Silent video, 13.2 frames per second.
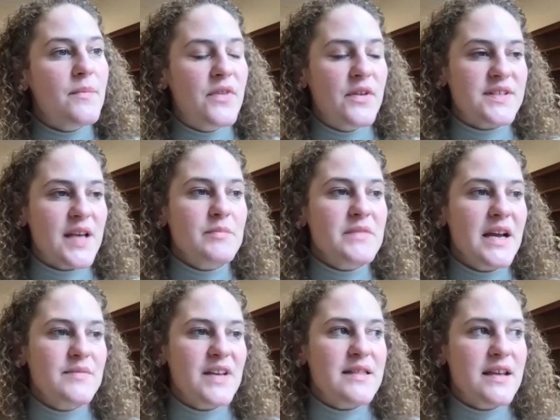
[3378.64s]

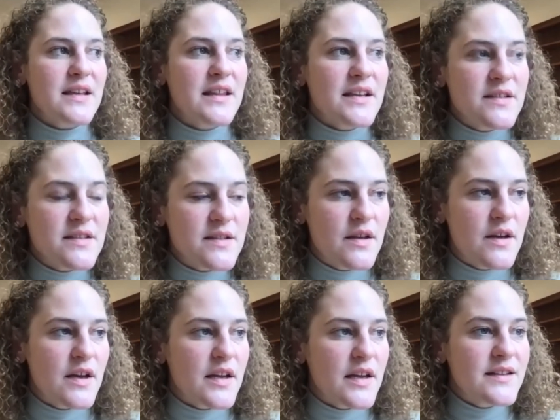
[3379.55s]
sometimes I think
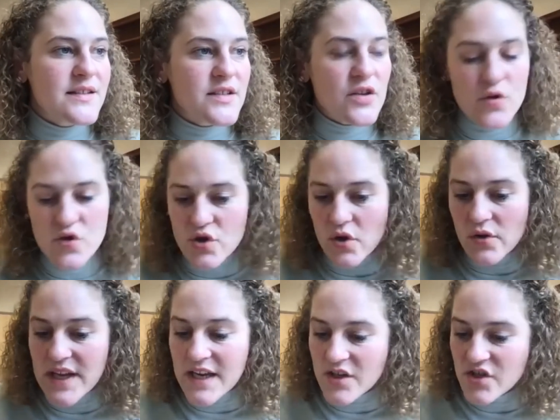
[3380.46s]
the institutional
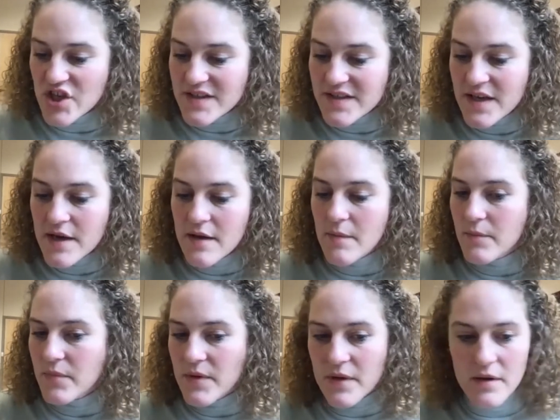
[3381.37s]
linkages
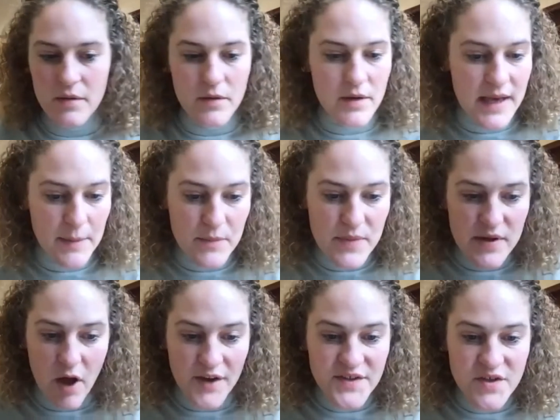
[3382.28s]
can be
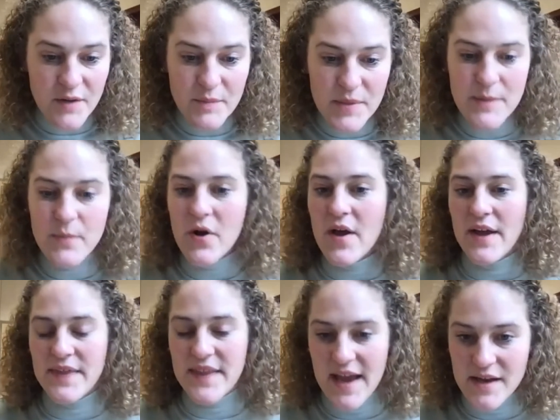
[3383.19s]
lost on people,
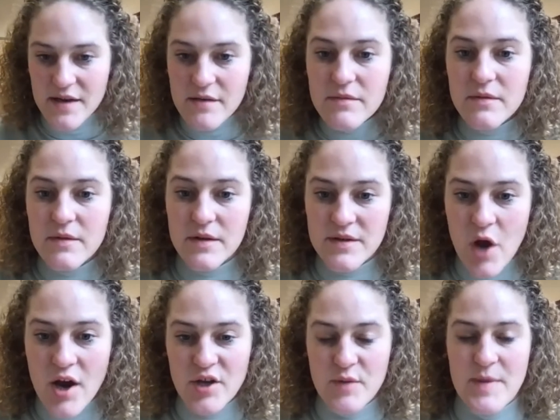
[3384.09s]
and that
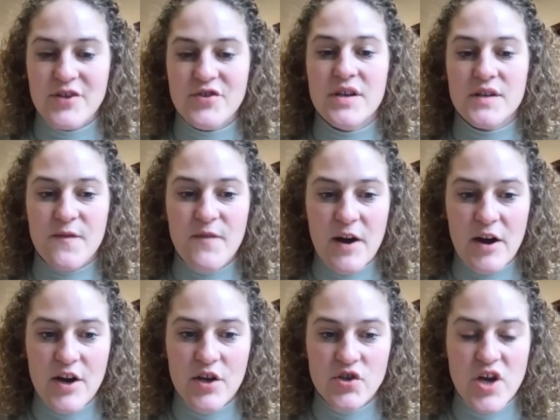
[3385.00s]
documentary does a
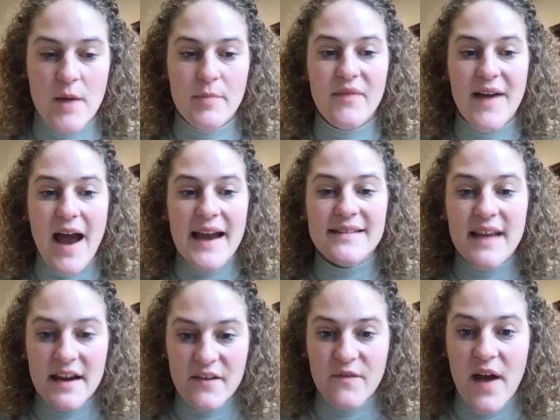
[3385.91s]
very good job of
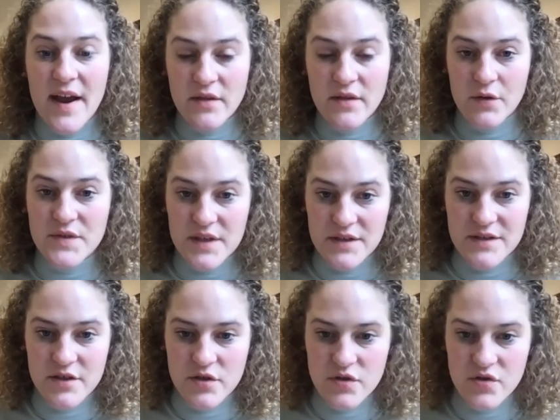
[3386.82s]
identifying those
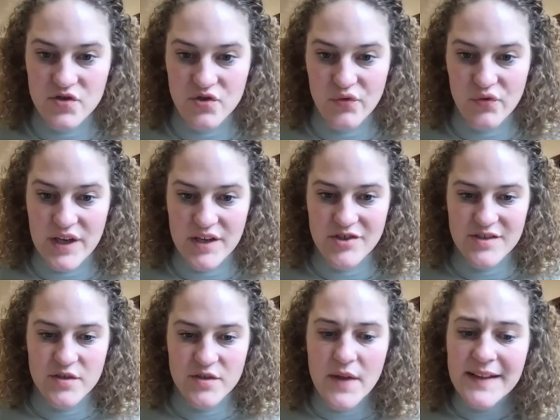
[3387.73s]
institutional
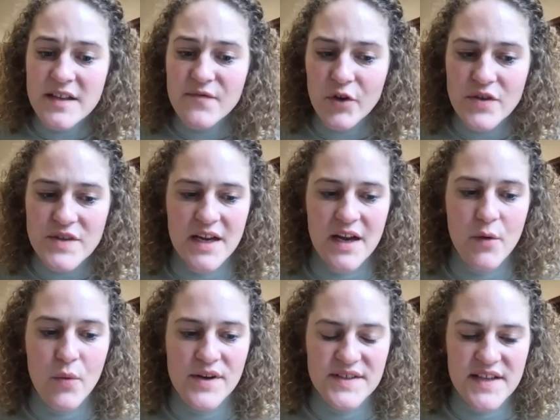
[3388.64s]
linkages. So that's the first thing I
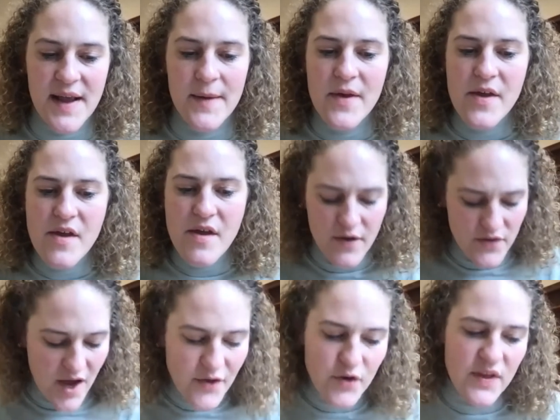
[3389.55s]
want to say.
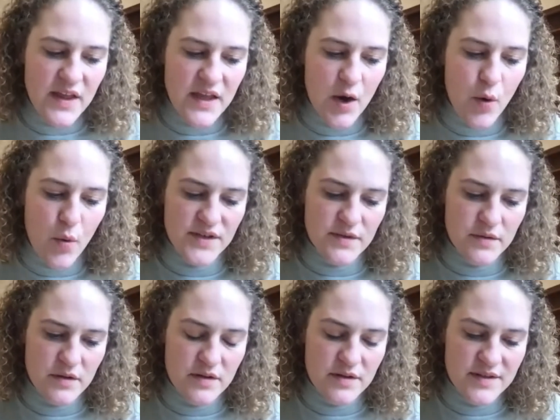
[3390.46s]
The other thing that I want to
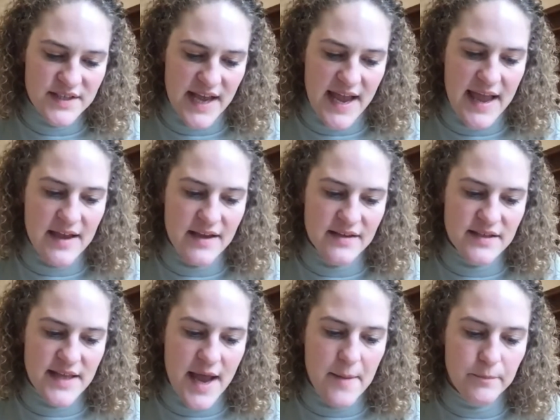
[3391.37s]
say is
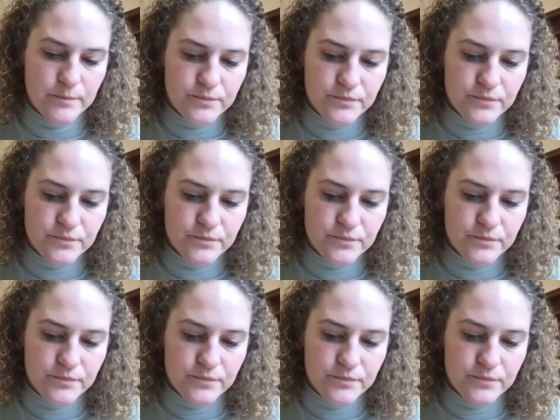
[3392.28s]
that